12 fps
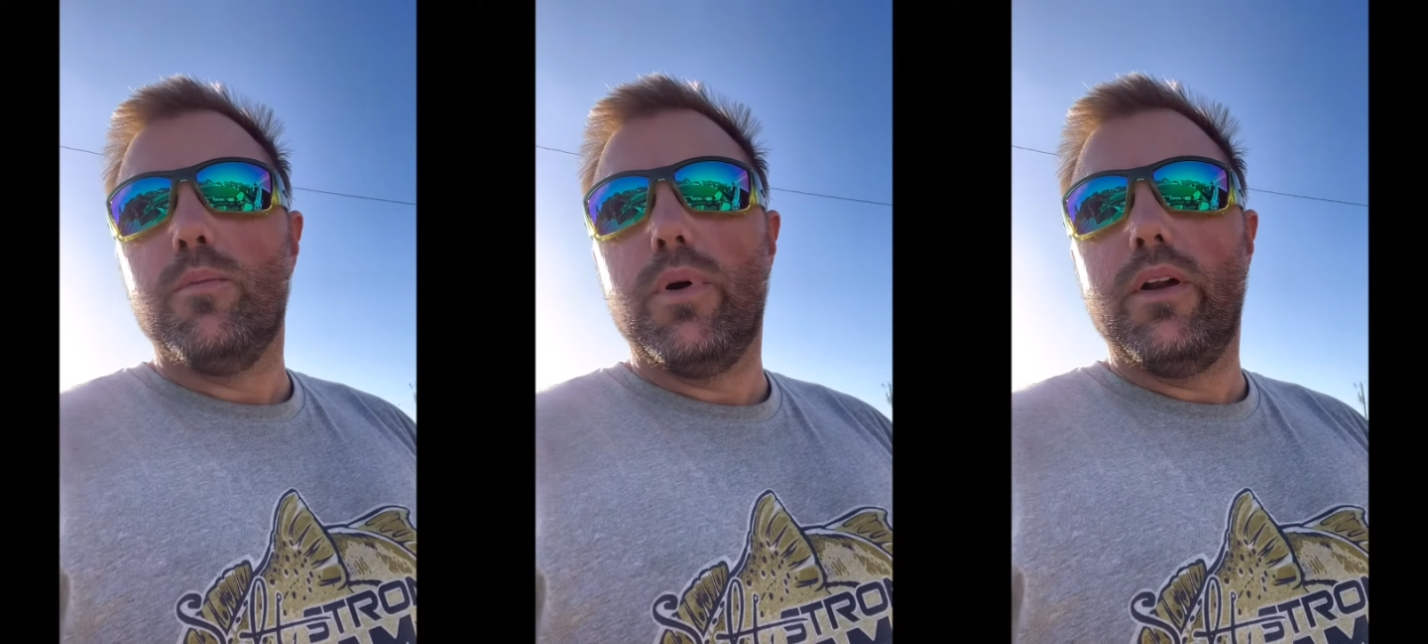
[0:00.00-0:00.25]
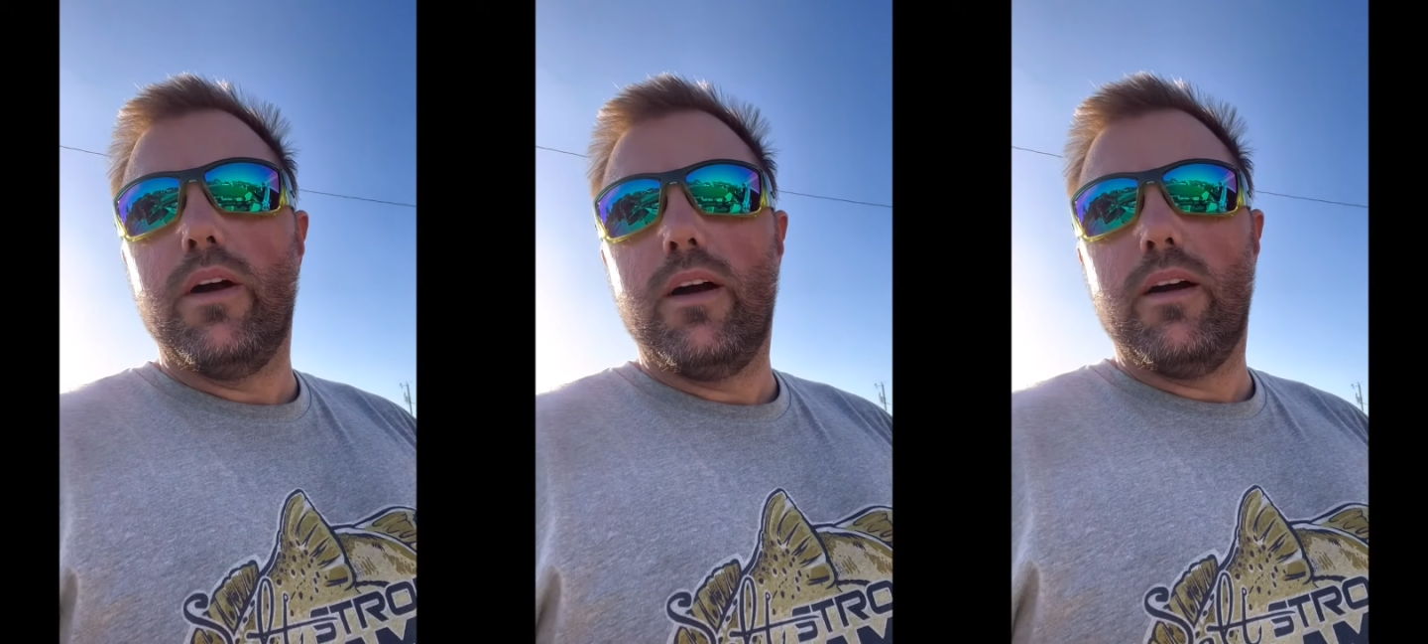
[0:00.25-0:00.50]
But
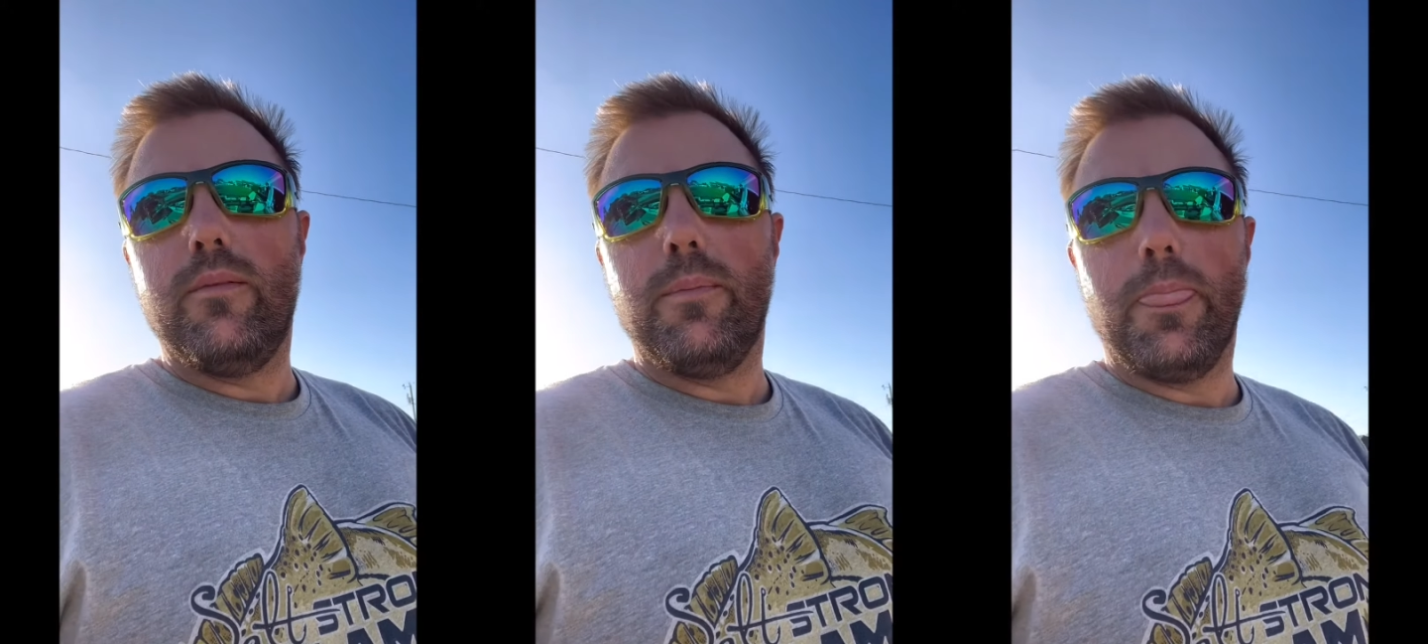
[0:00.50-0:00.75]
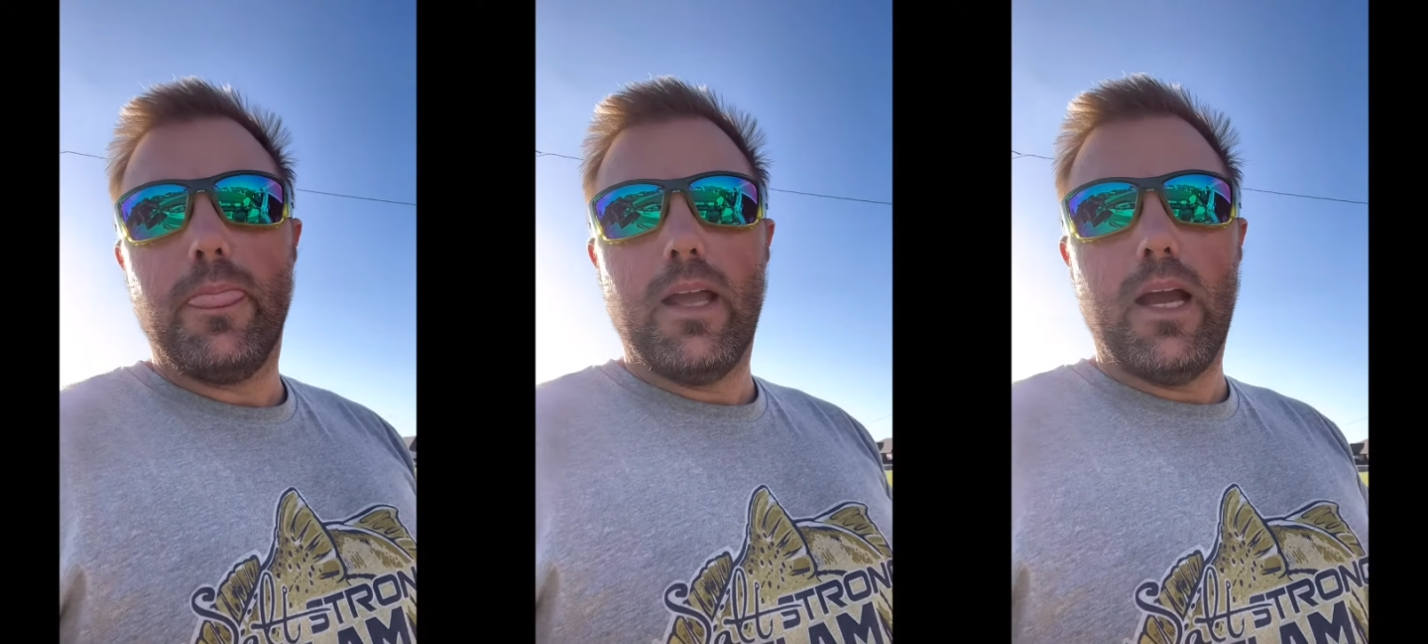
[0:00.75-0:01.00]
uh,
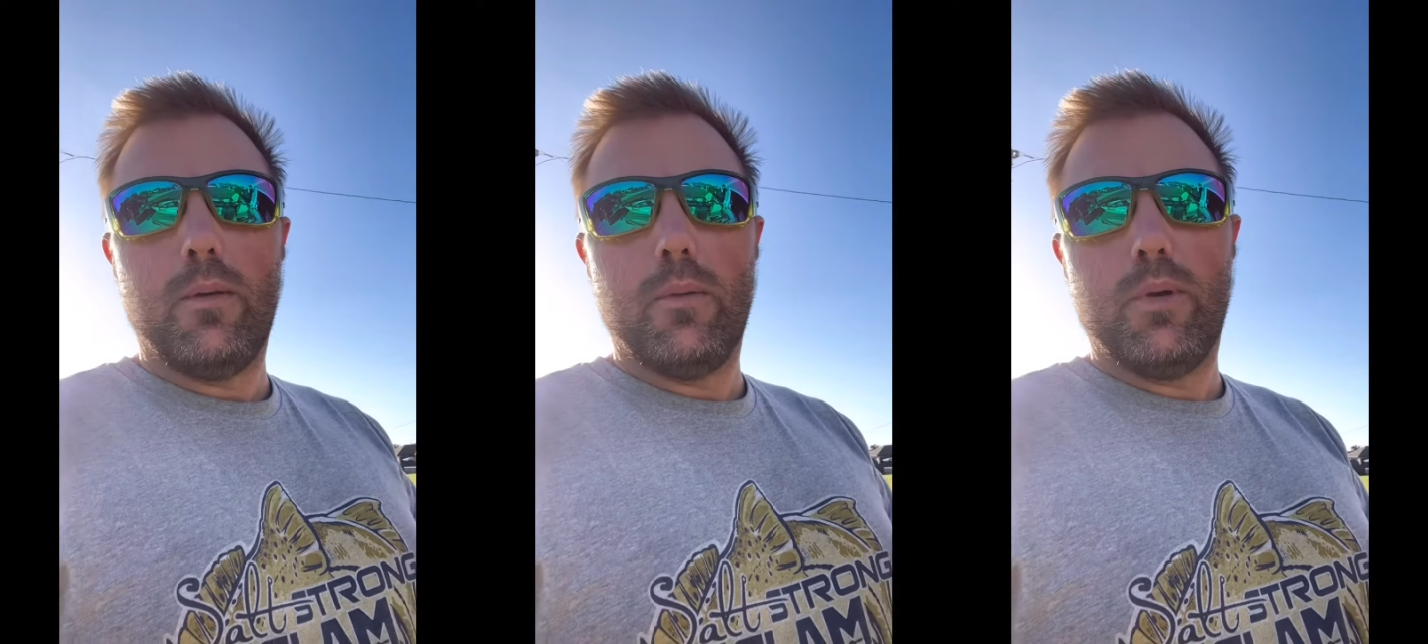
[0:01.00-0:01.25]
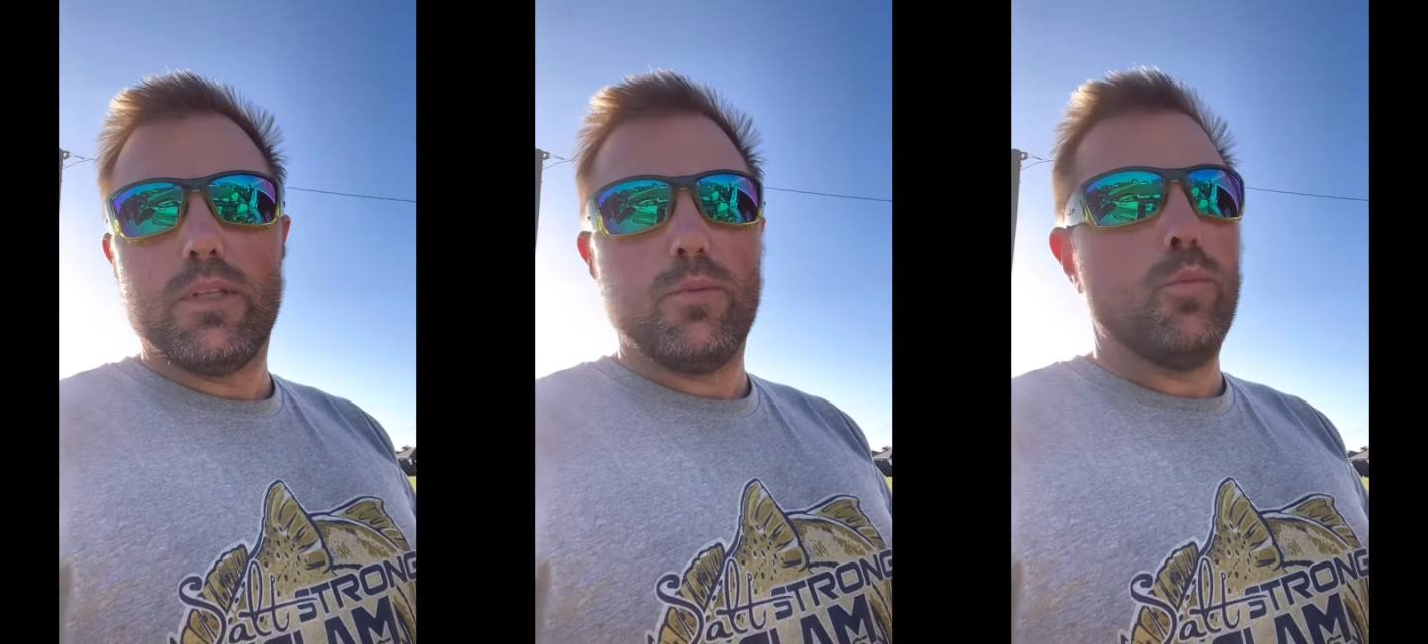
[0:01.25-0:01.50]
I'm going to
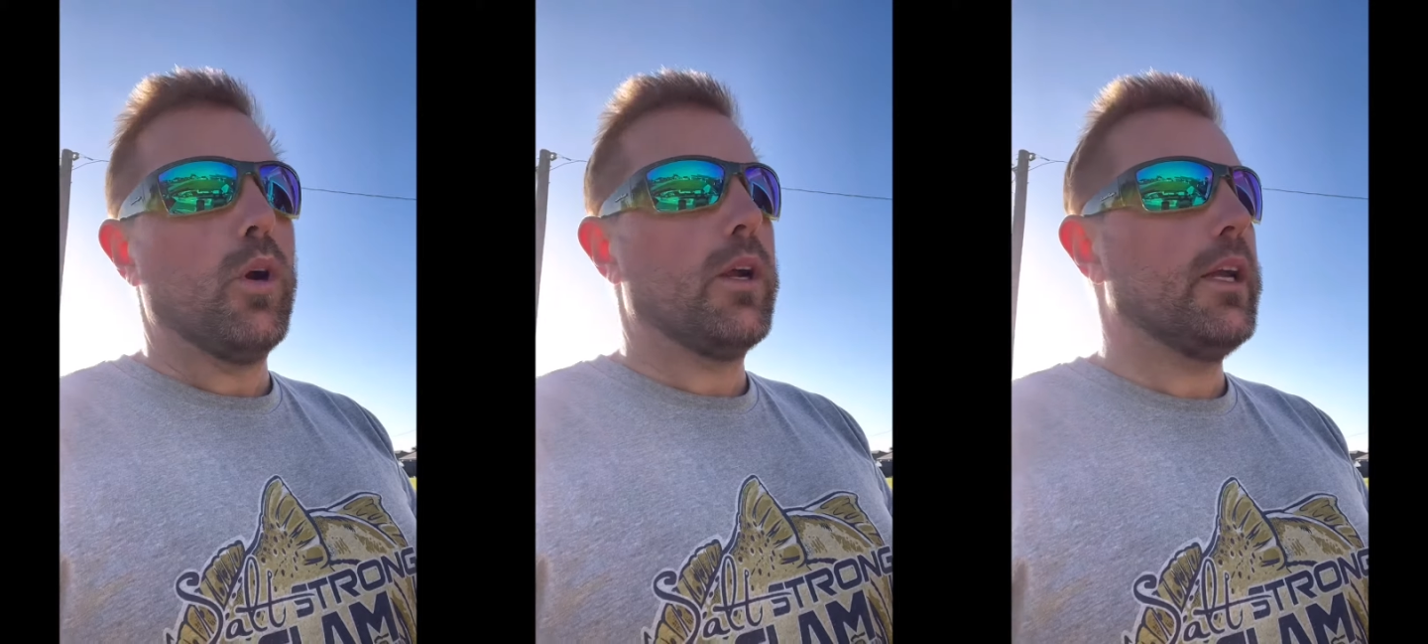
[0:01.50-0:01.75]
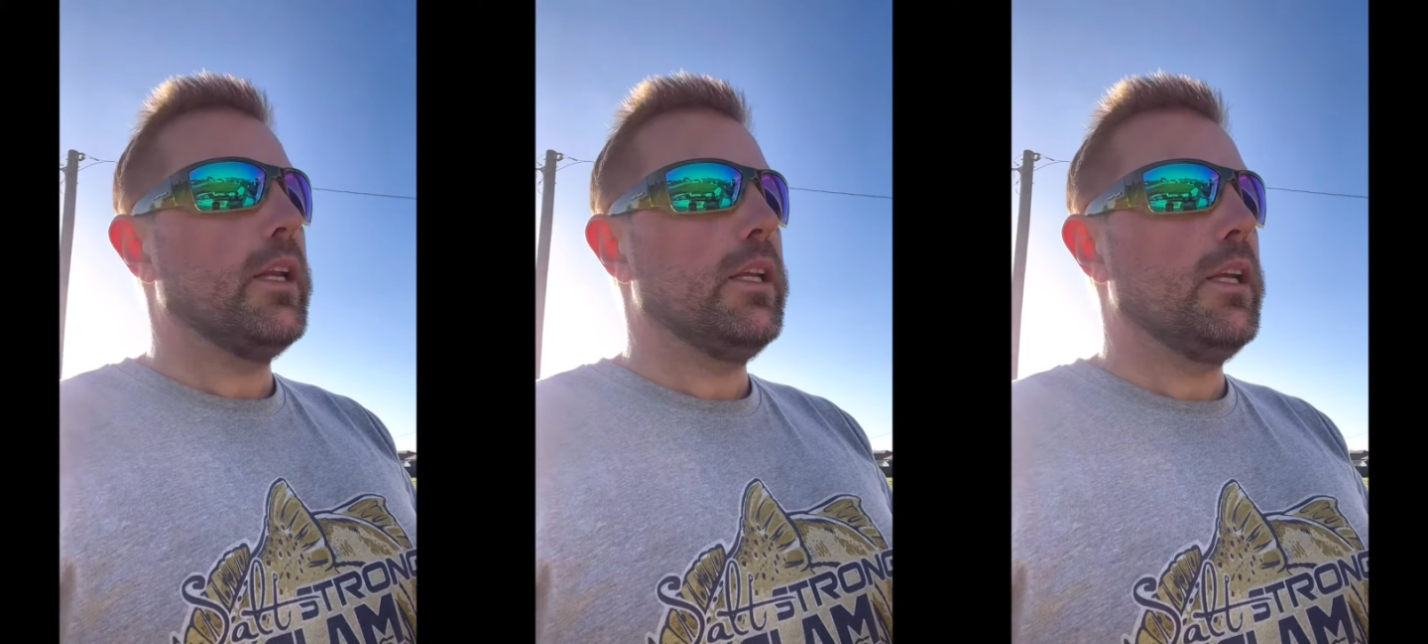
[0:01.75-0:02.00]
put some work
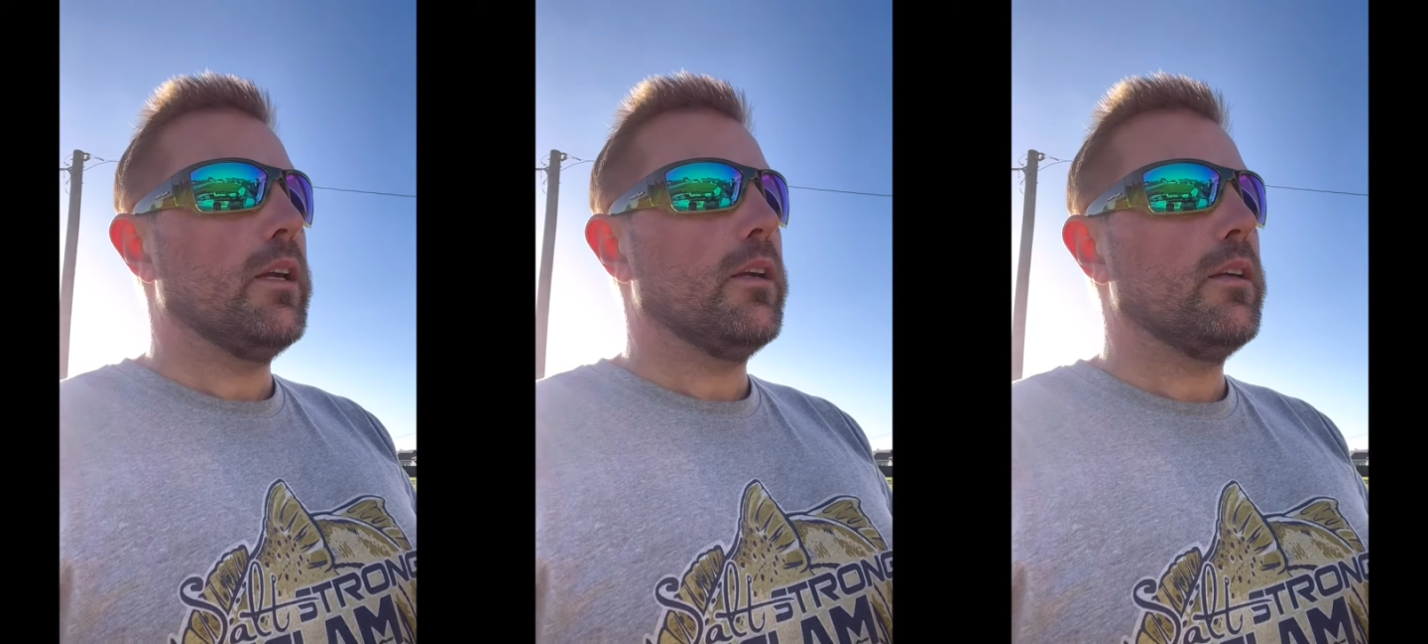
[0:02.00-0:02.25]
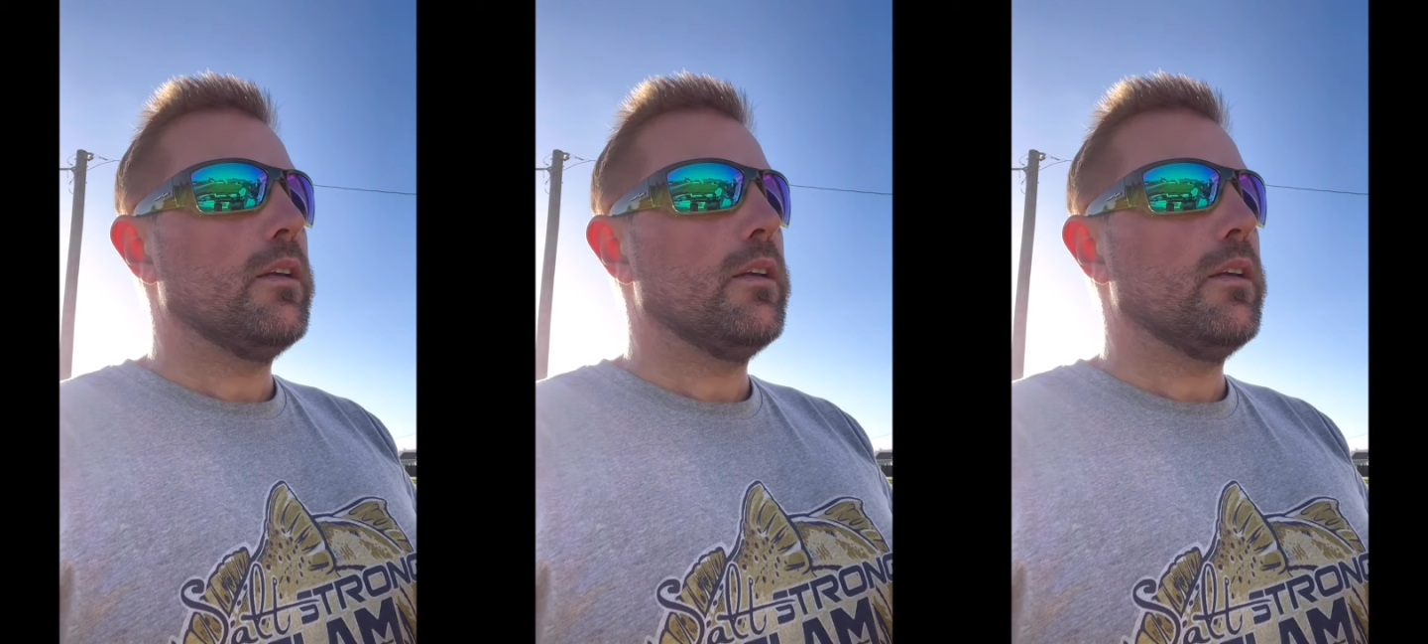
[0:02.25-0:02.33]
in here